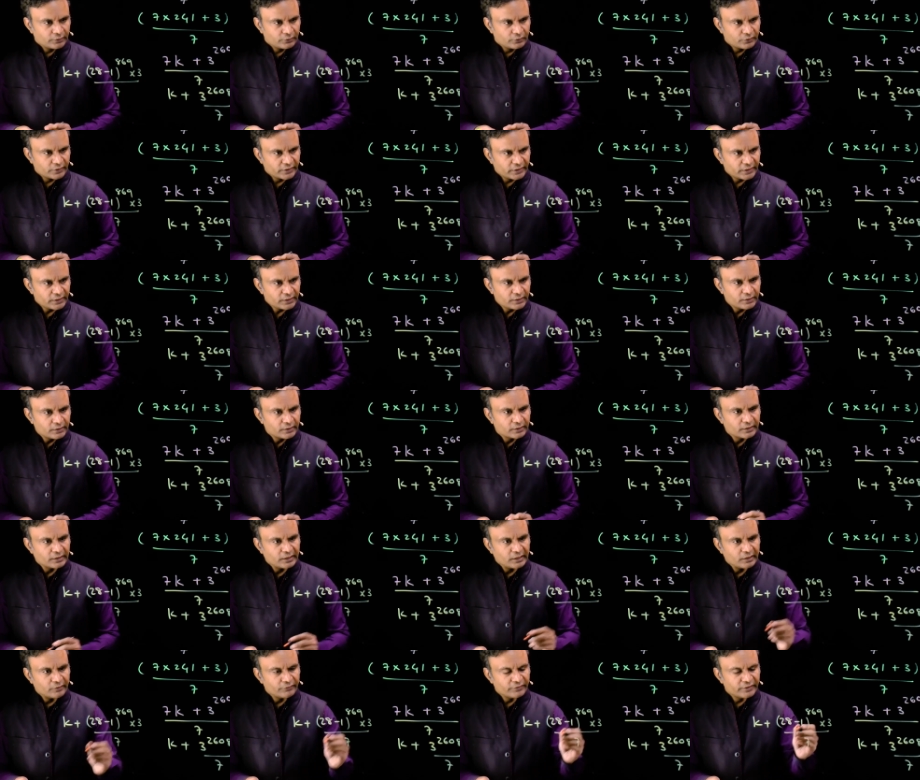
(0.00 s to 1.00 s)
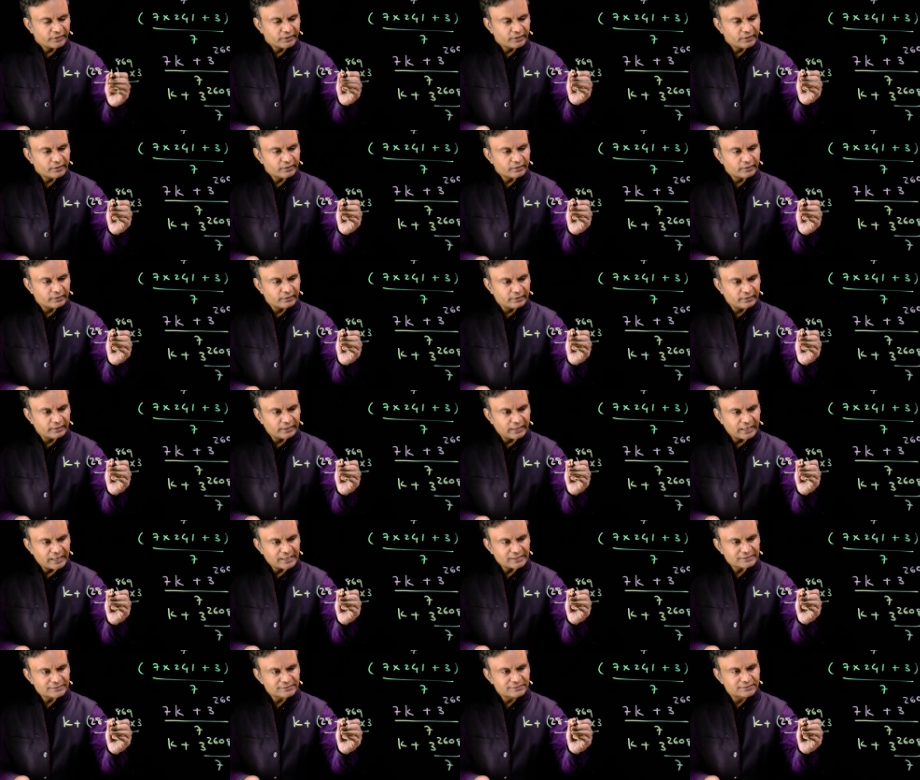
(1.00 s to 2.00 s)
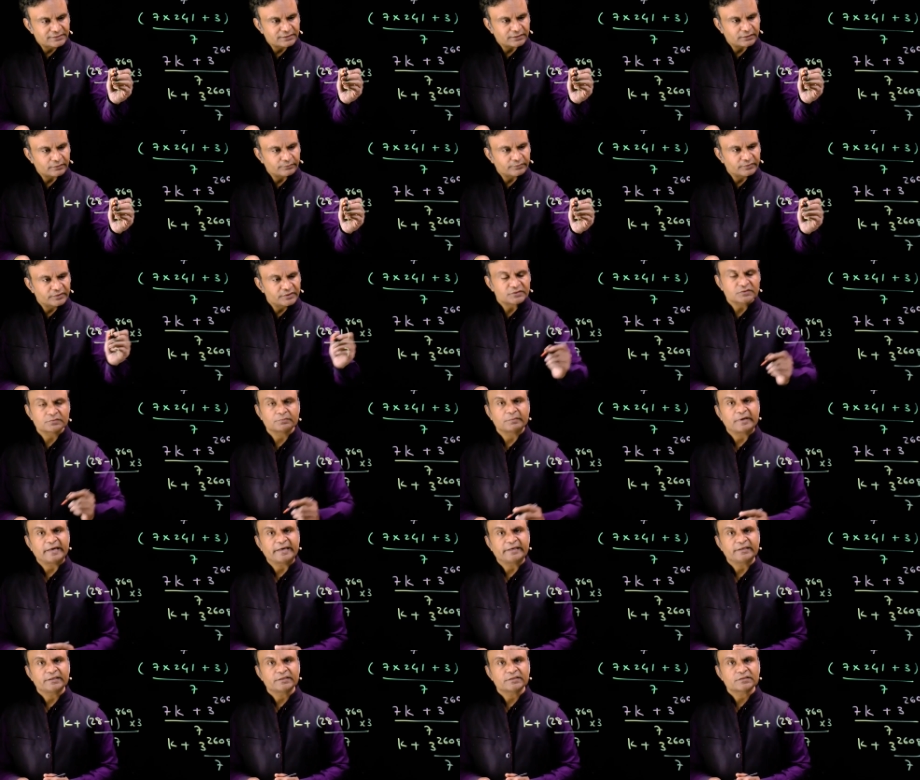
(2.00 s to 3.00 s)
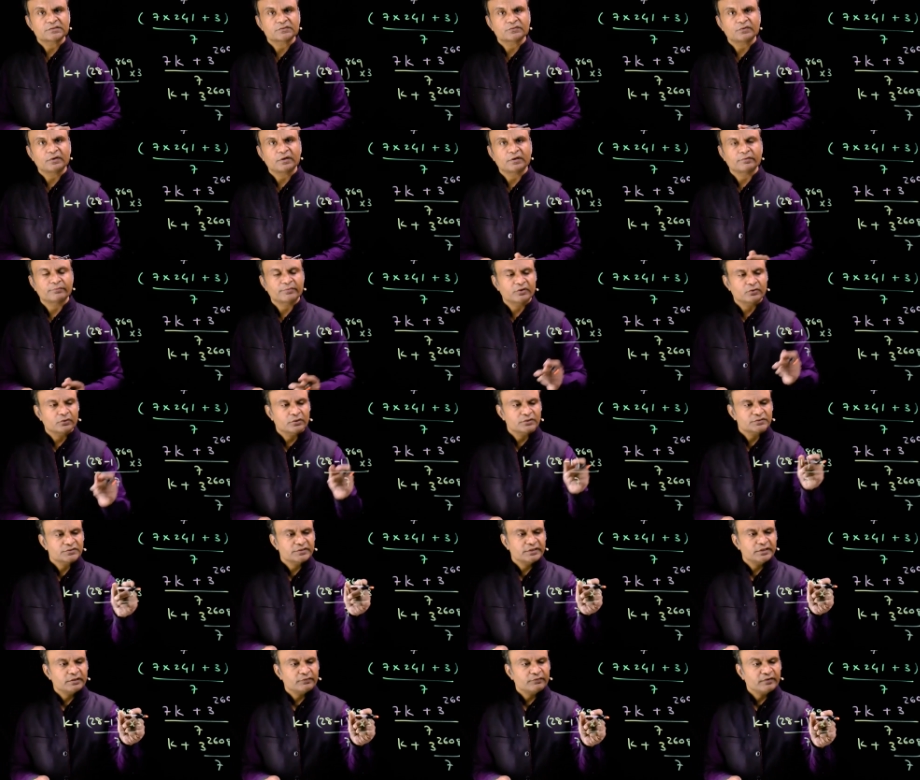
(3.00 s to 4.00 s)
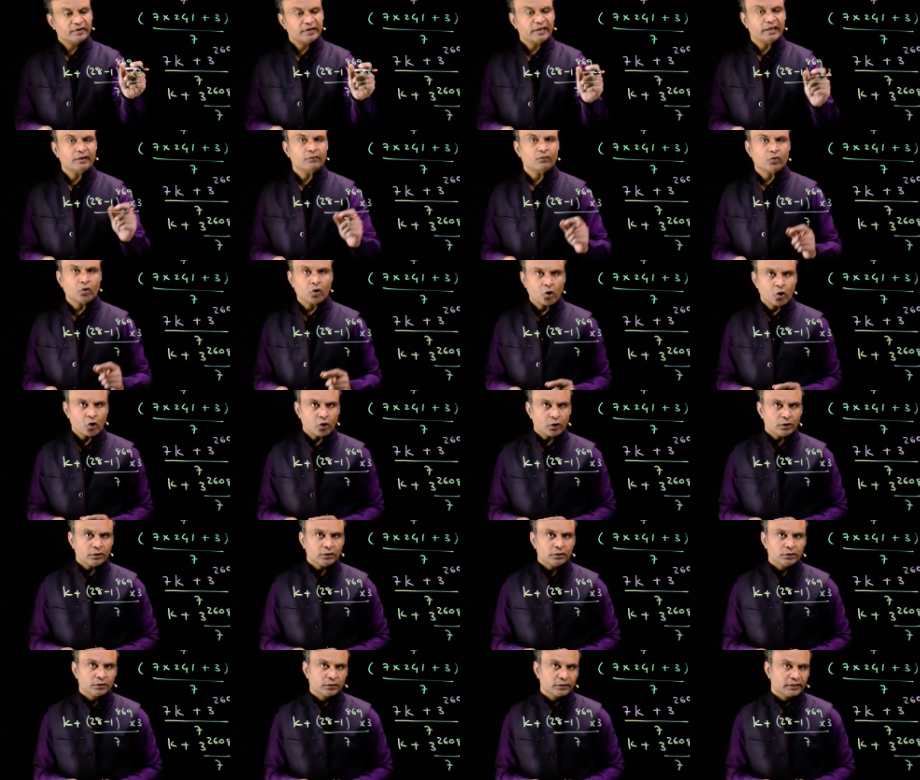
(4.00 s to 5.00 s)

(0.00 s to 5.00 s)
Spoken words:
Okay. Now here last term is minus 1 because here we have odd